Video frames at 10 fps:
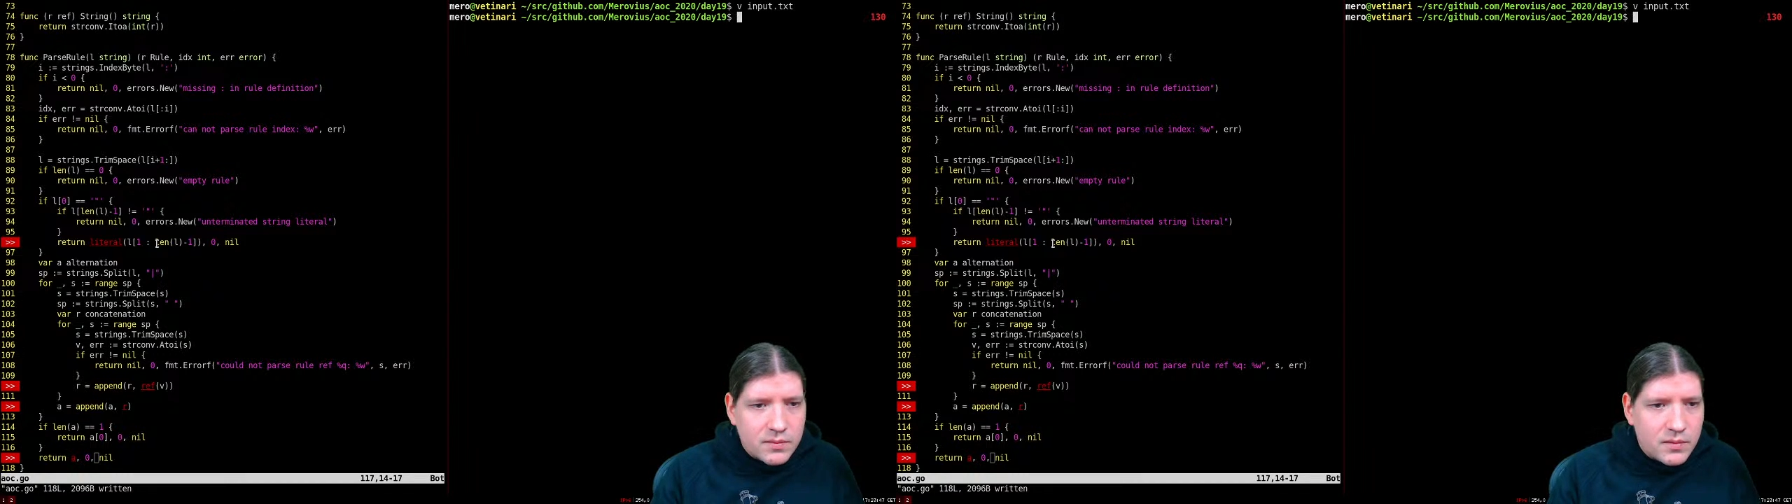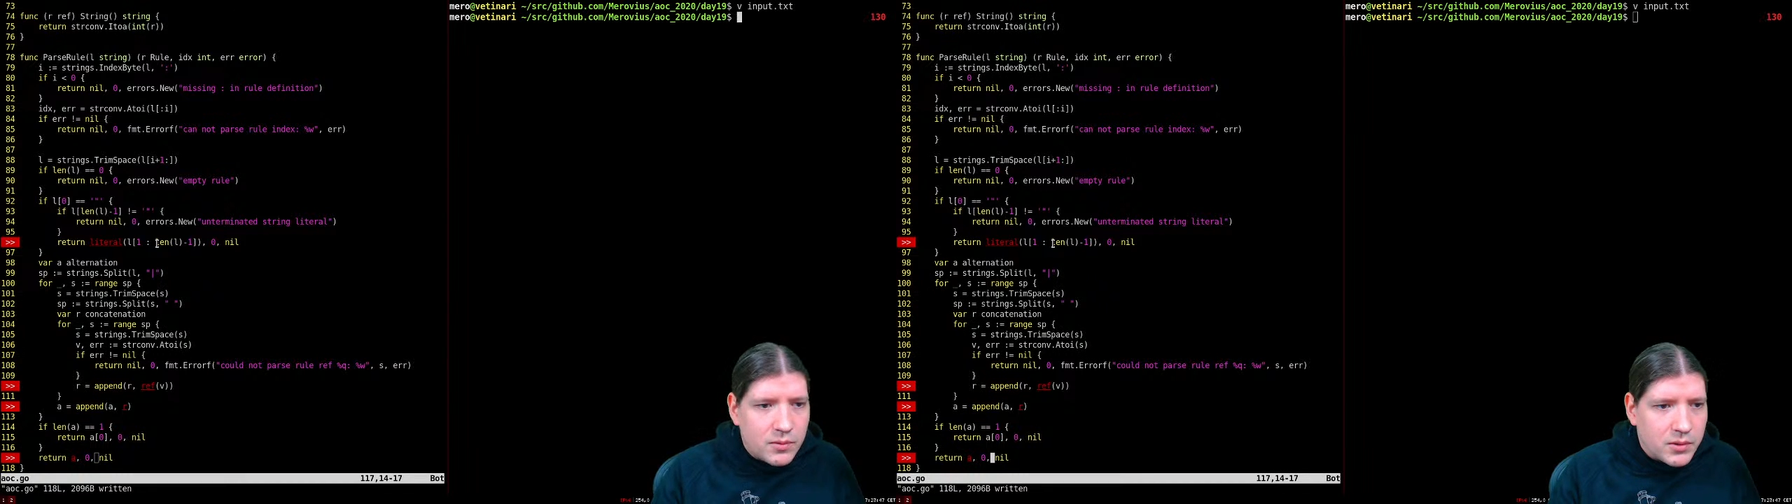
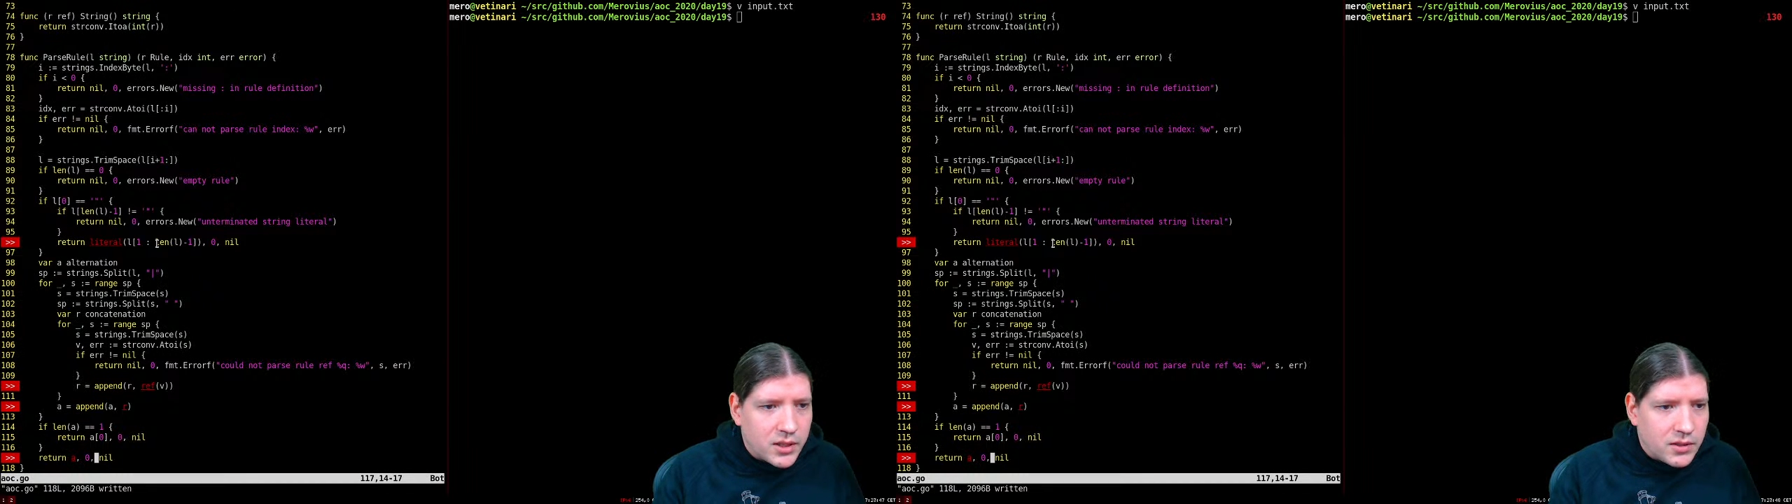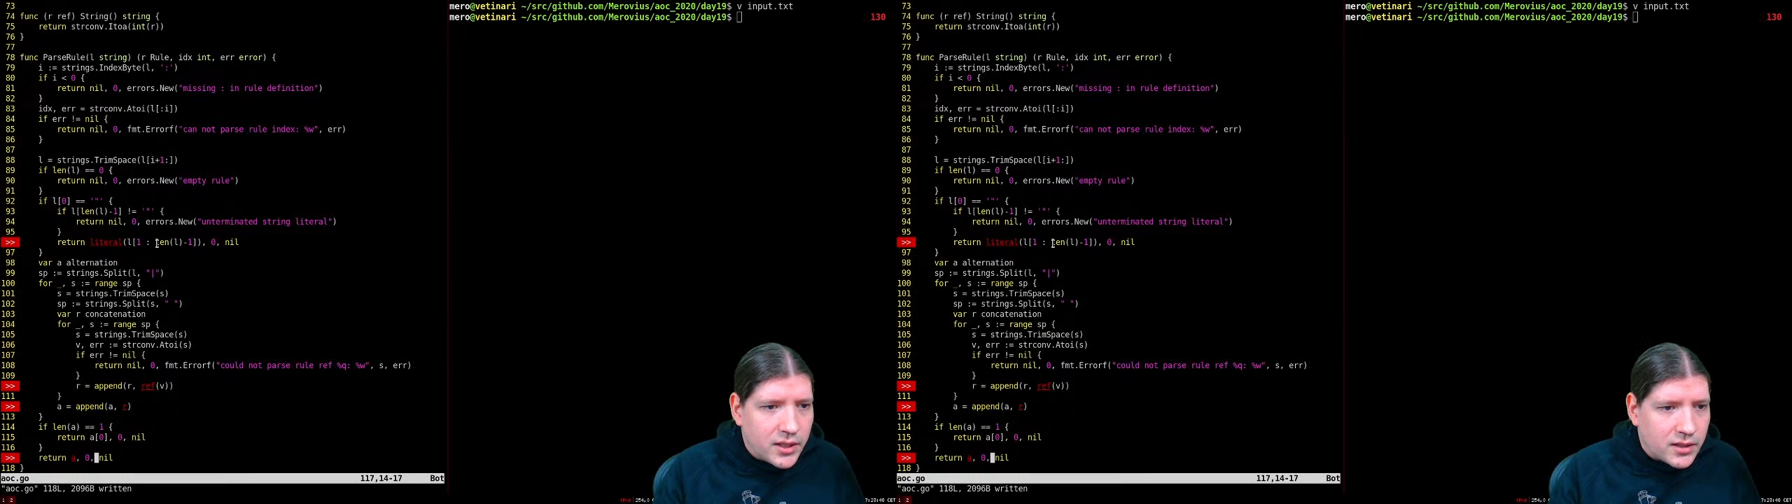really
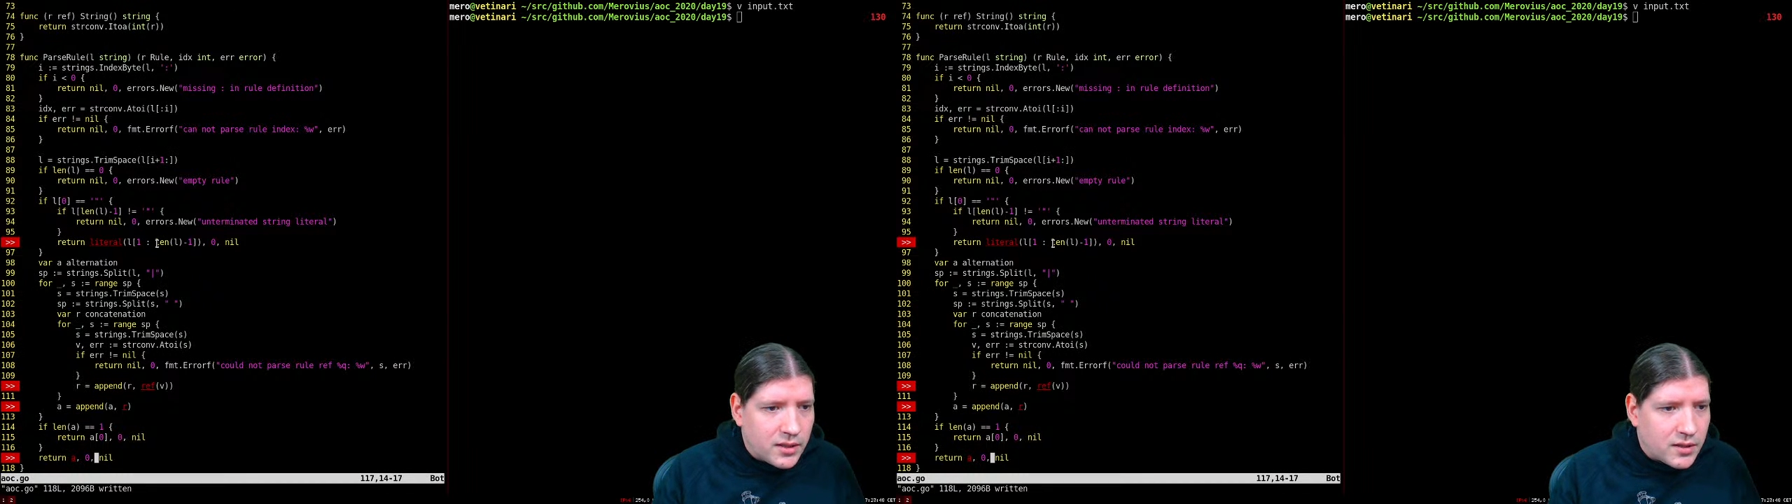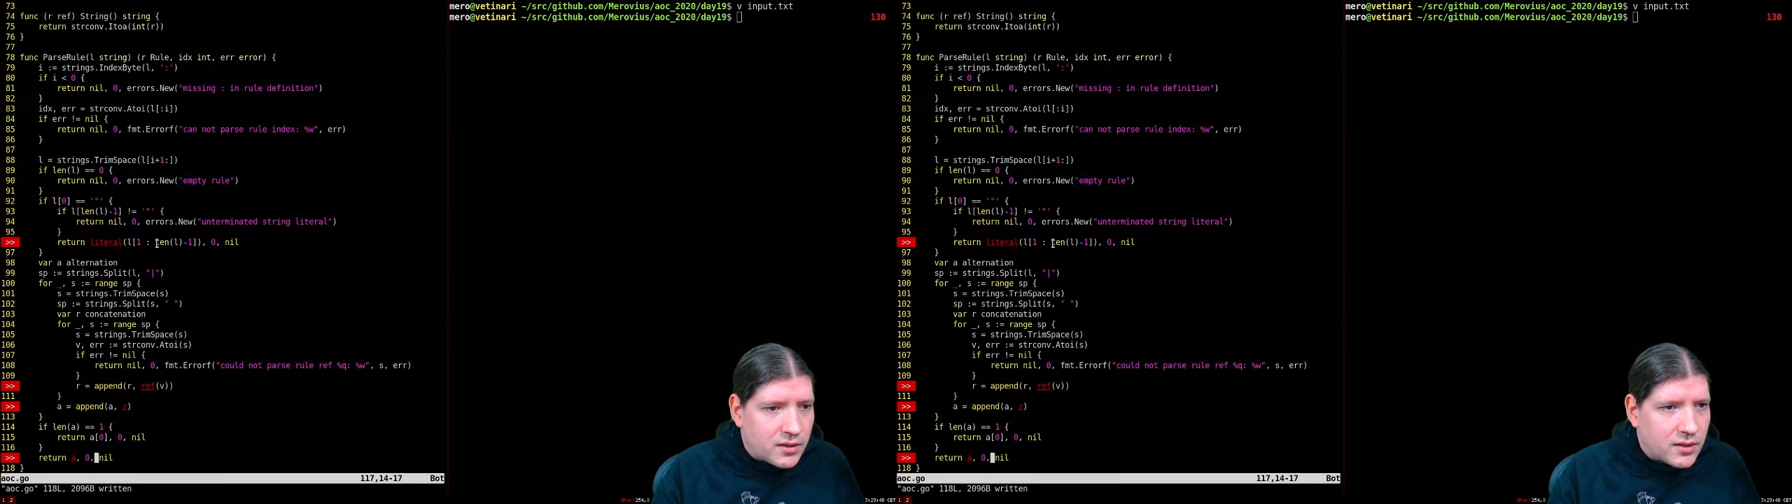
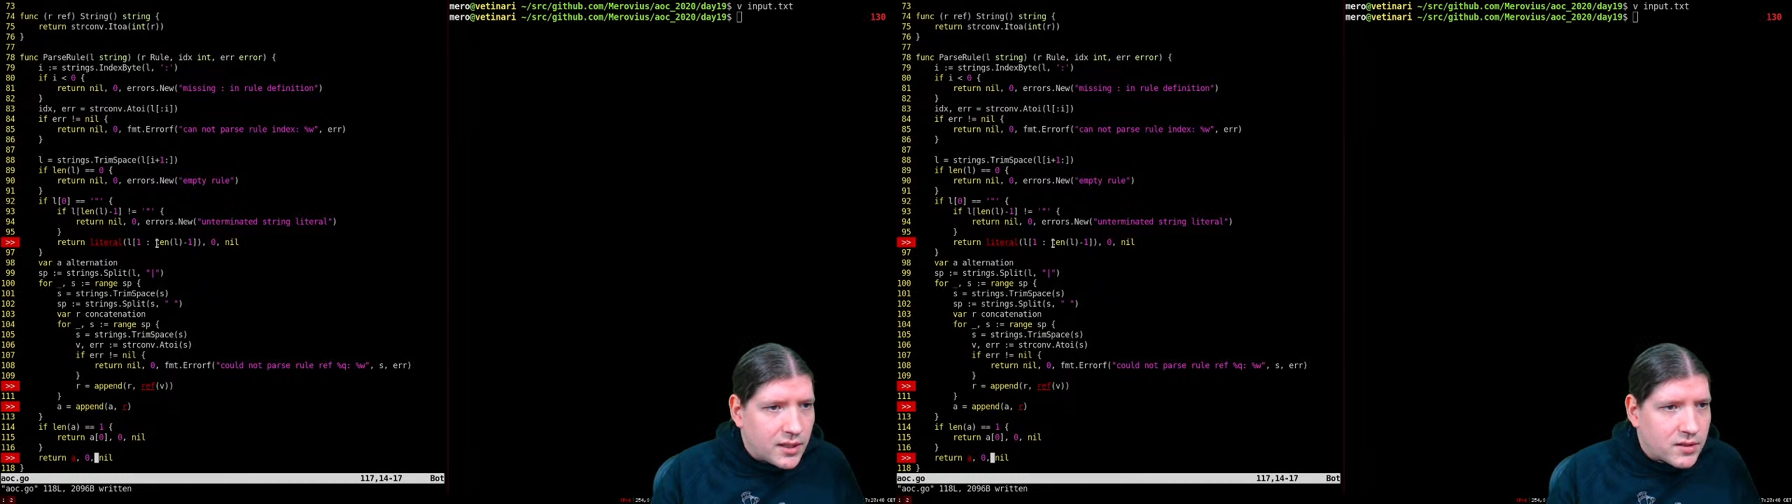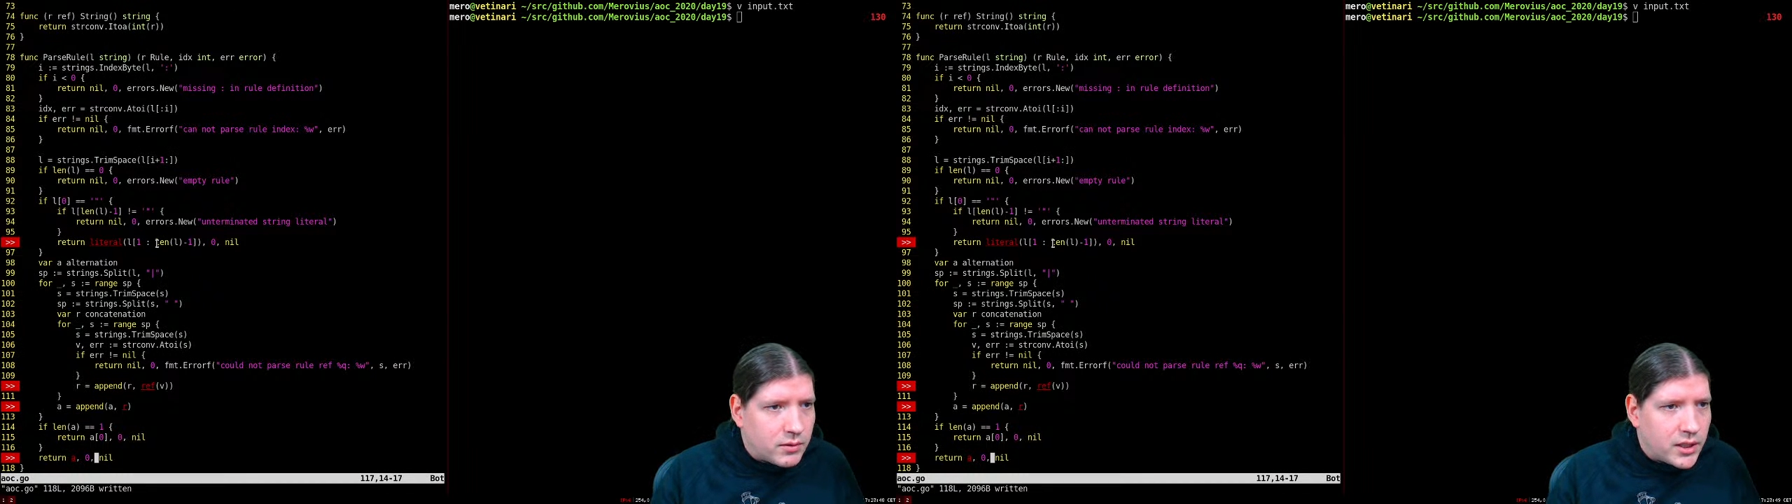that takes
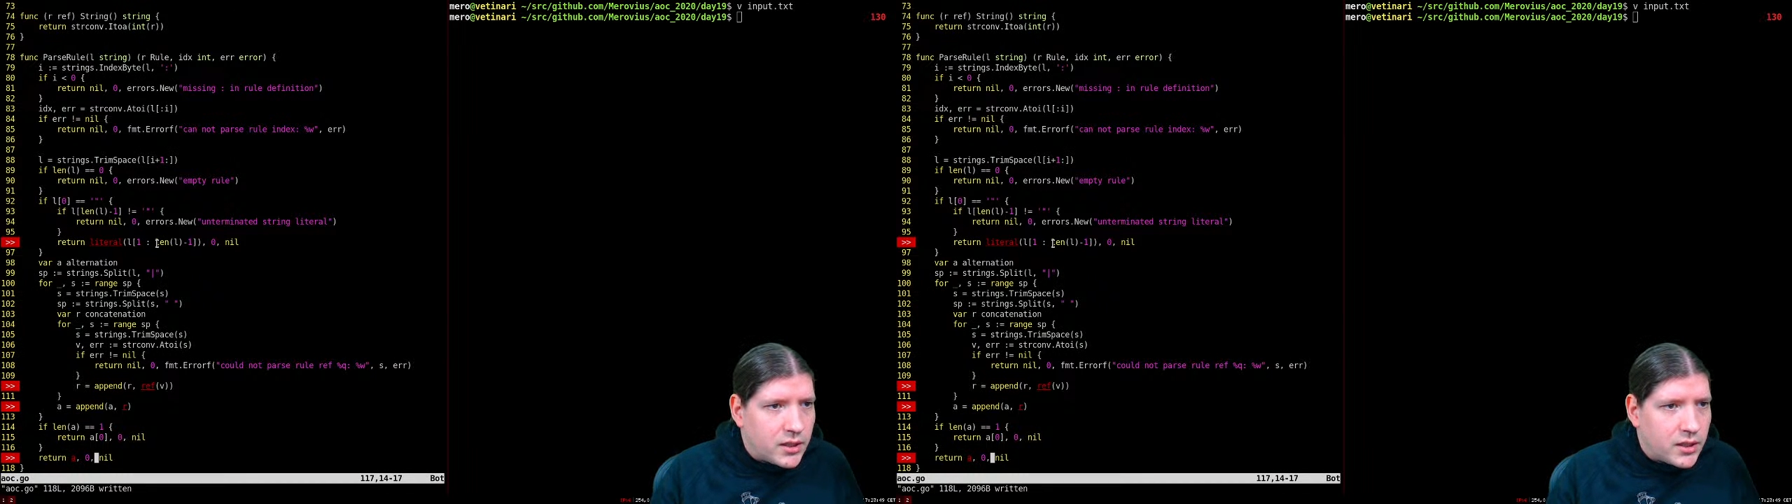a while.